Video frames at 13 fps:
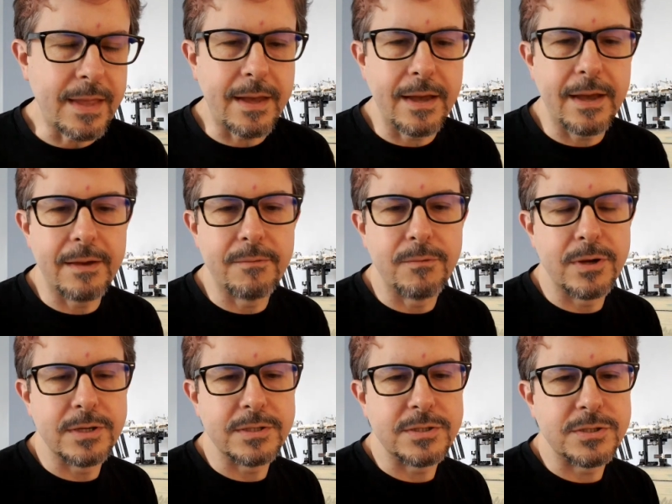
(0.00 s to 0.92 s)
I
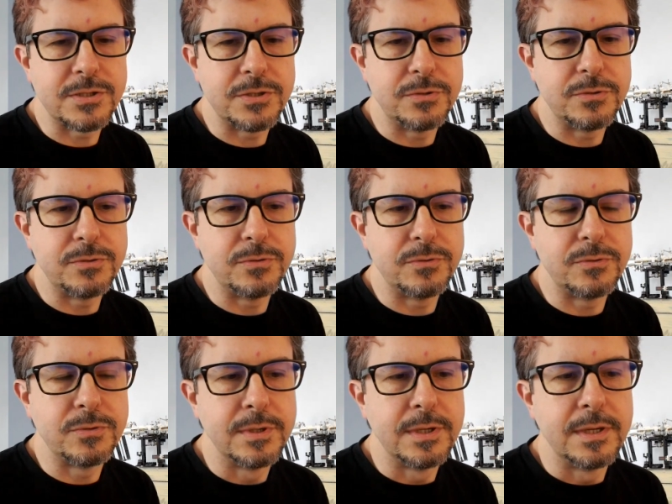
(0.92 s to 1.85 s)
want
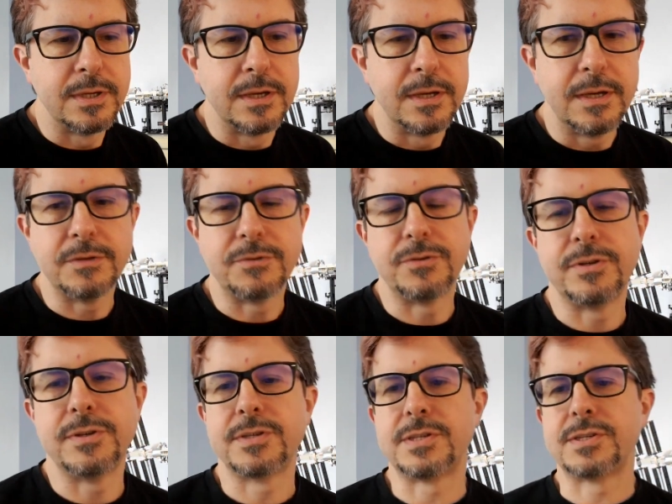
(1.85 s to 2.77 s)
to
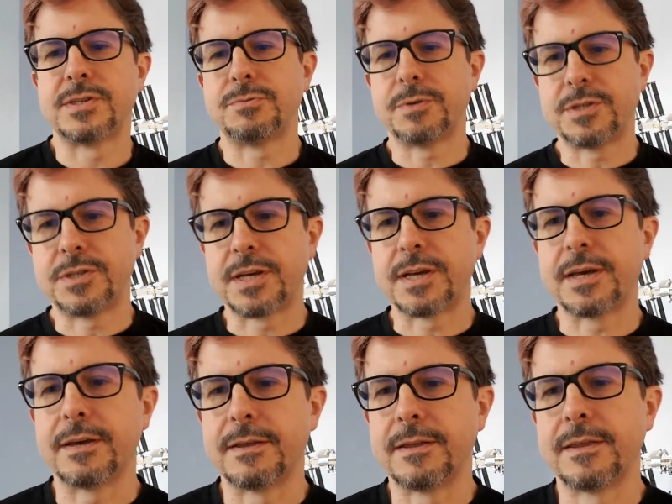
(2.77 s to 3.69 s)
introduce Srushtika.